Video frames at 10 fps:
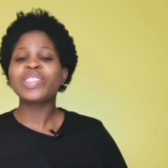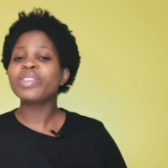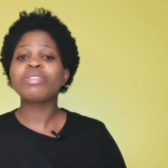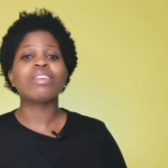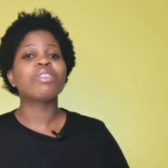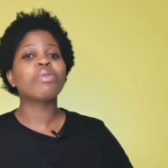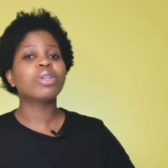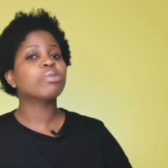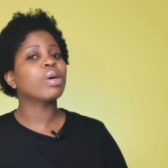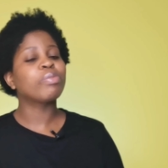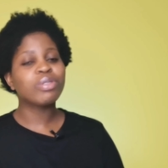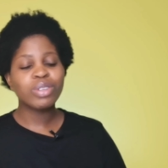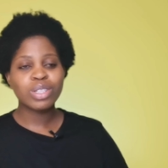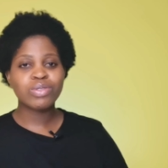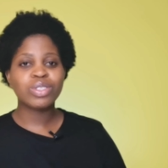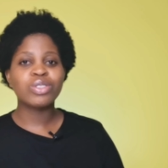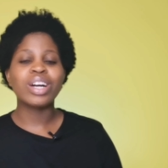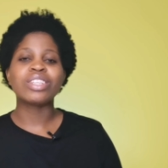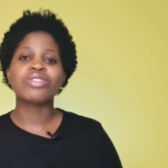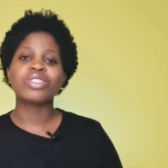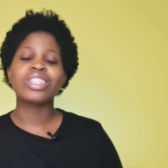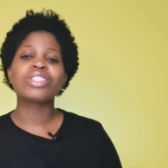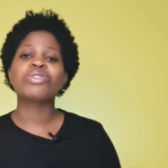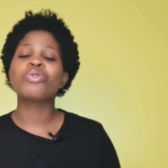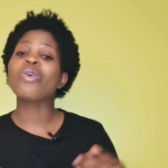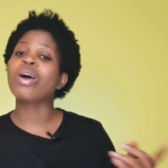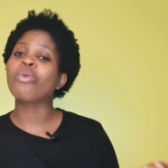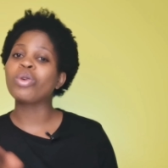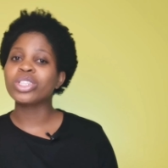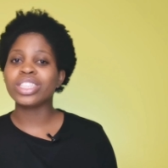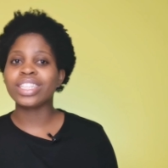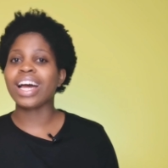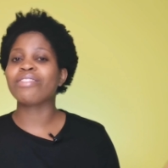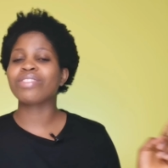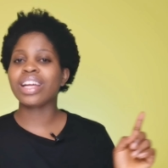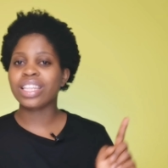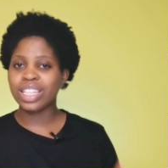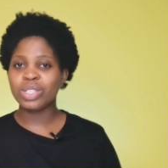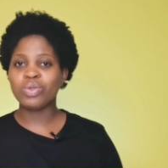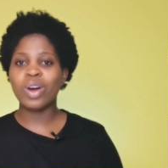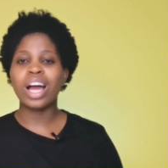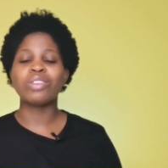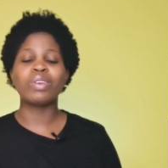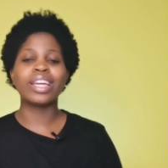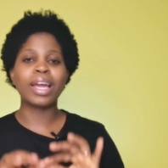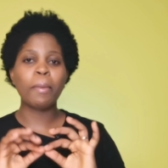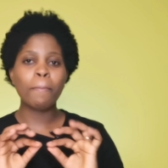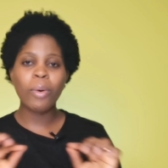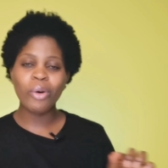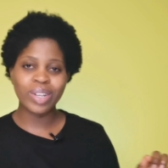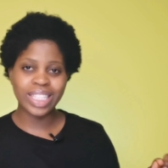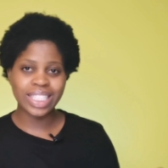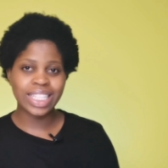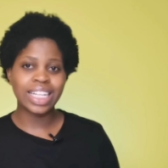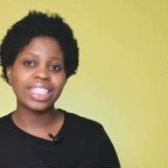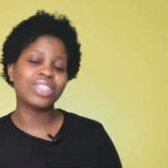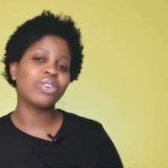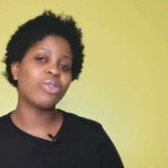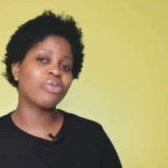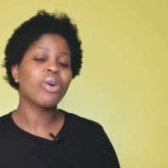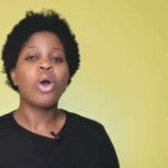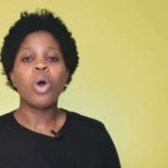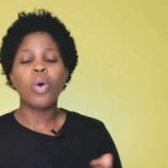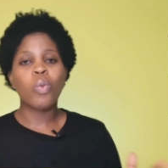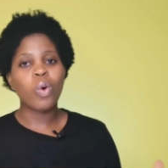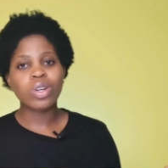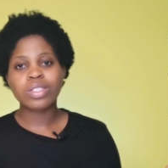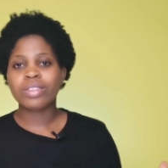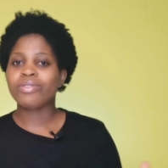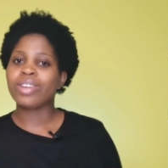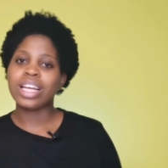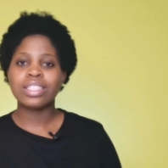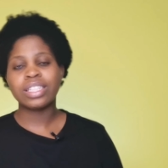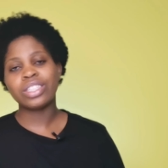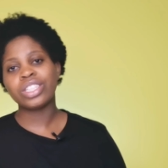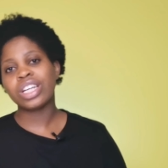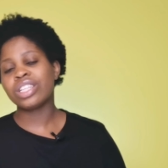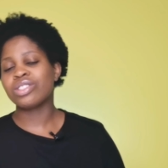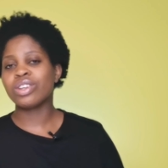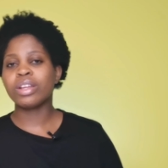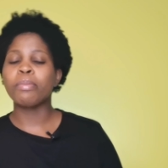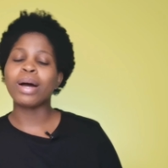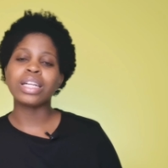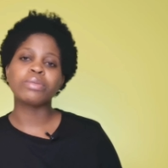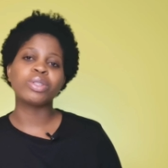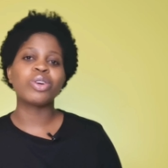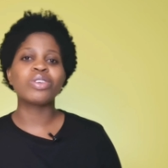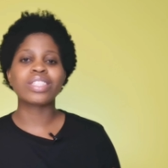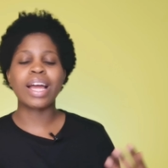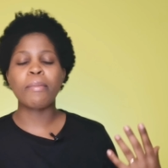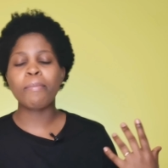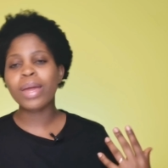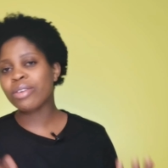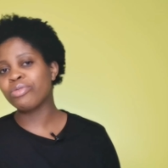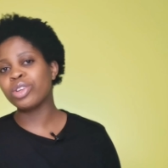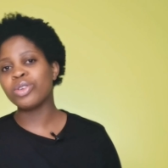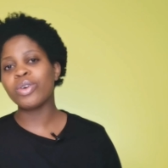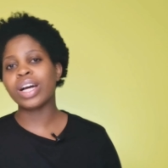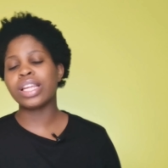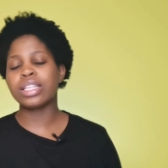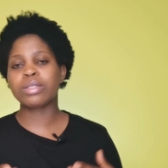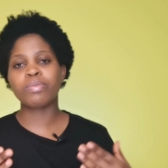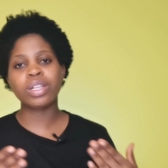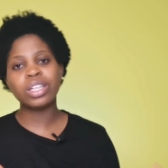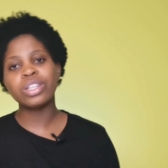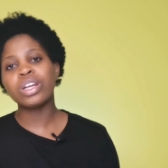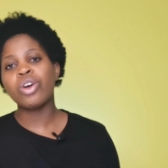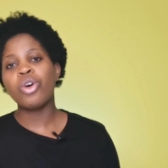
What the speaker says: So if you have not watched my previous video, I suggest you go and watch it after this one, and you get more understanding of what flaxseed gel is all about, because I make video and explain